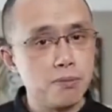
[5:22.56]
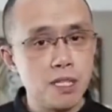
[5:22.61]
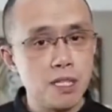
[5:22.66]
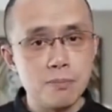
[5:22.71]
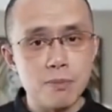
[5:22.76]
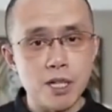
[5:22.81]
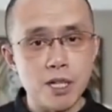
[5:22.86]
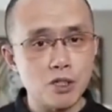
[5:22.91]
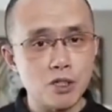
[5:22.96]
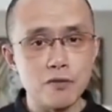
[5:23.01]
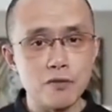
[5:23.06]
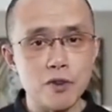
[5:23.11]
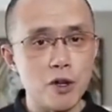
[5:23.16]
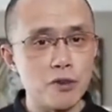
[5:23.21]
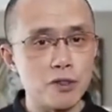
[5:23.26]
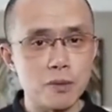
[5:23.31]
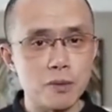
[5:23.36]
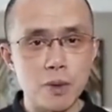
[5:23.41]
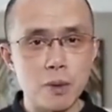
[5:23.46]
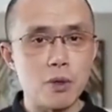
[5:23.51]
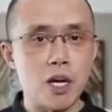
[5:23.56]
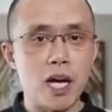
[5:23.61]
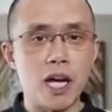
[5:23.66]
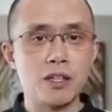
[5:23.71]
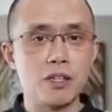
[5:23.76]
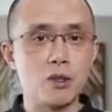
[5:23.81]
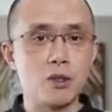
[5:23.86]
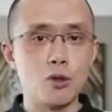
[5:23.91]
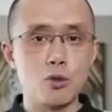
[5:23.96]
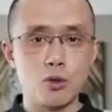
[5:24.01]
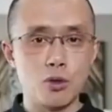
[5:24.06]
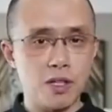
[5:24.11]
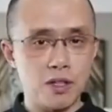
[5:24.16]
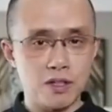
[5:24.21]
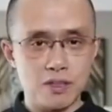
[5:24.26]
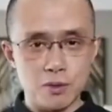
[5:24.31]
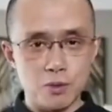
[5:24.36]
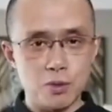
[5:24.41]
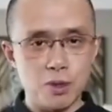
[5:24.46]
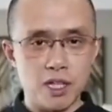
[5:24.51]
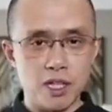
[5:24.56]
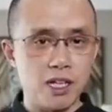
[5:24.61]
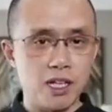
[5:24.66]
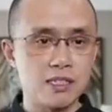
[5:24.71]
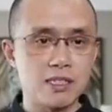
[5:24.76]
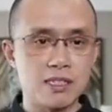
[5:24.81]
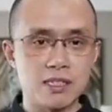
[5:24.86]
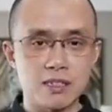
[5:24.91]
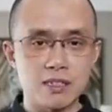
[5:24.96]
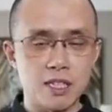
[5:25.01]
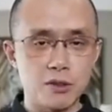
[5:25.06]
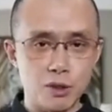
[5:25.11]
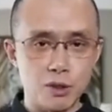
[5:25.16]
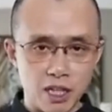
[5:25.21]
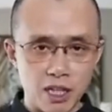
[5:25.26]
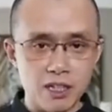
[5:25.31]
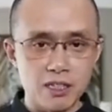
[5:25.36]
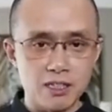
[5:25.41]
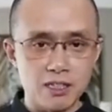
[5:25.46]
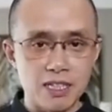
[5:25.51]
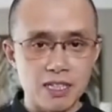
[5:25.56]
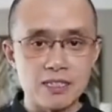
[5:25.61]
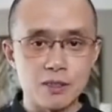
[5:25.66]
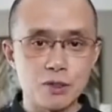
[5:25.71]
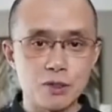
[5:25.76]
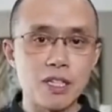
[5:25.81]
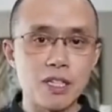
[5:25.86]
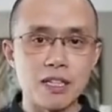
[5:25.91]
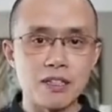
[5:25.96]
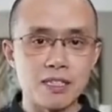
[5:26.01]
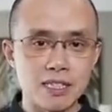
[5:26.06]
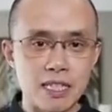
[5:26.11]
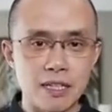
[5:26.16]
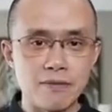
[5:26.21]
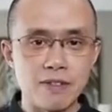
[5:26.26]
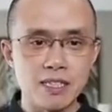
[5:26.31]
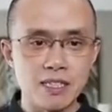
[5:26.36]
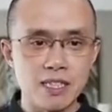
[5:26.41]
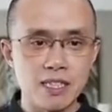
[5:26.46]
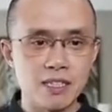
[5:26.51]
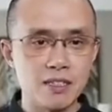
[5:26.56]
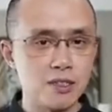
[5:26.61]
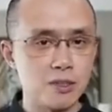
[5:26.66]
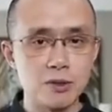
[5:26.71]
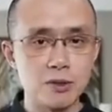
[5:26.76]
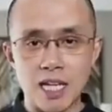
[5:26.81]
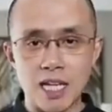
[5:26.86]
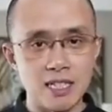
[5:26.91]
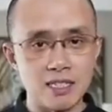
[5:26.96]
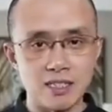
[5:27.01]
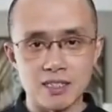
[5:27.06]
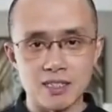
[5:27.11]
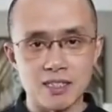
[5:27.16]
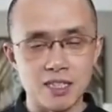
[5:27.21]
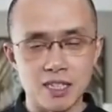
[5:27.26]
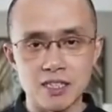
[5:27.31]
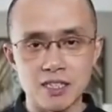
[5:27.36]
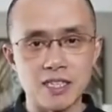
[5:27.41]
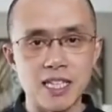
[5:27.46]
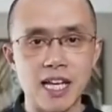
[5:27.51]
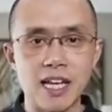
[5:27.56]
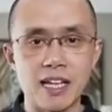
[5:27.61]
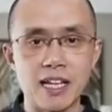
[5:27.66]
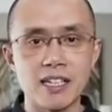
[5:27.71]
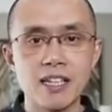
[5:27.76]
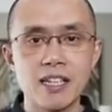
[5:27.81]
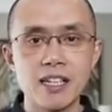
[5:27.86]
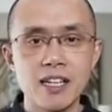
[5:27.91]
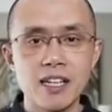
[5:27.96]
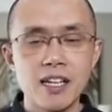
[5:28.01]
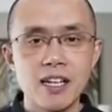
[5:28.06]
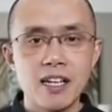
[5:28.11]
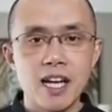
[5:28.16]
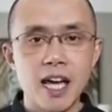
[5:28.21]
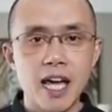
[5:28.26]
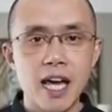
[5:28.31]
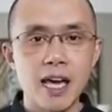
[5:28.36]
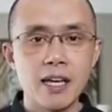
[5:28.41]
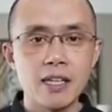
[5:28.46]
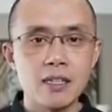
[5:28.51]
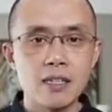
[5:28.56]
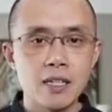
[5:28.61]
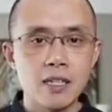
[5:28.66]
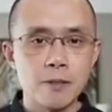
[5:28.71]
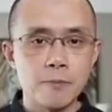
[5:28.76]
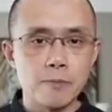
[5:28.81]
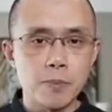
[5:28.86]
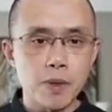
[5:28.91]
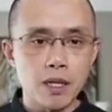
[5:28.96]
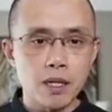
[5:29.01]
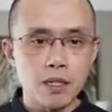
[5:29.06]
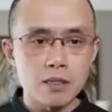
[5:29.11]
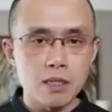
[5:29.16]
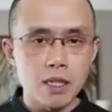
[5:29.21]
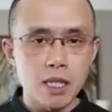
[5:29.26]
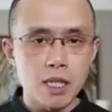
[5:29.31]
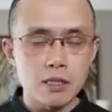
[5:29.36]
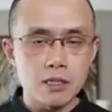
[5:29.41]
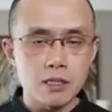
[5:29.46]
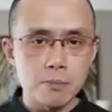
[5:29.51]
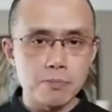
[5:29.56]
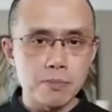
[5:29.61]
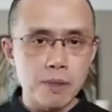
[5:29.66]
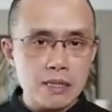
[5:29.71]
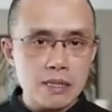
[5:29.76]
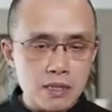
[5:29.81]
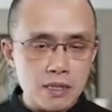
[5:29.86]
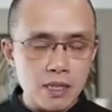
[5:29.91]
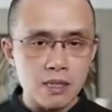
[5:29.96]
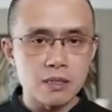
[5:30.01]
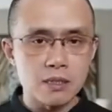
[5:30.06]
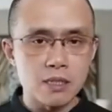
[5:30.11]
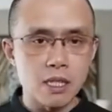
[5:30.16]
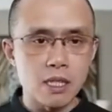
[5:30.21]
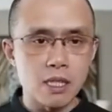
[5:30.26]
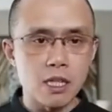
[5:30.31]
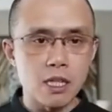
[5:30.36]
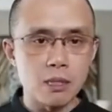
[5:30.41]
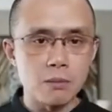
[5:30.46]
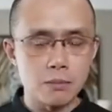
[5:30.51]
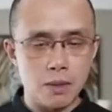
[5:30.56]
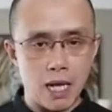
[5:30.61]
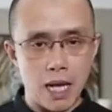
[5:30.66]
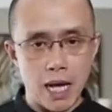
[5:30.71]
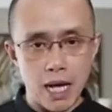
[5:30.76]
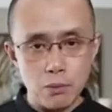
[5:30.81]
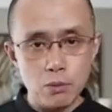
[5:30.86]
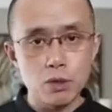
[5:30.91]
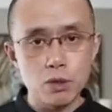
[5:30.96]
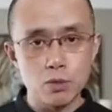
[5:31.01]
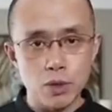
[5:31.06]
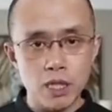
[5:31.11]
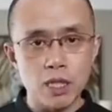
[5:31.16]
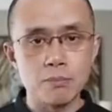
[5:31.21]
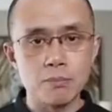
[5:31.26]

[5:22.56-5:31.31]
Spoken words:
pretty much of all the people I know who are here since 2017, those guys is going to stay. And as a business, I would